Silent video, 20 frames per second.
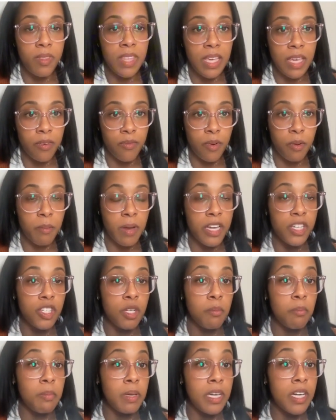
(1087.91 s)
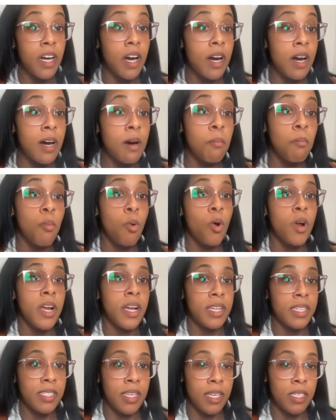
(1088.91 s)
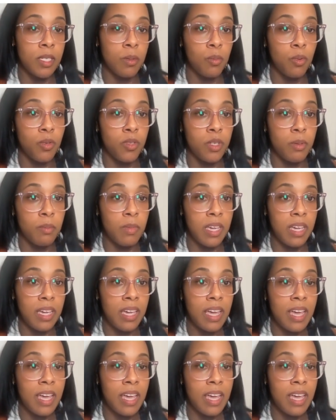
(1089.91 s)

the information become more accessible to me.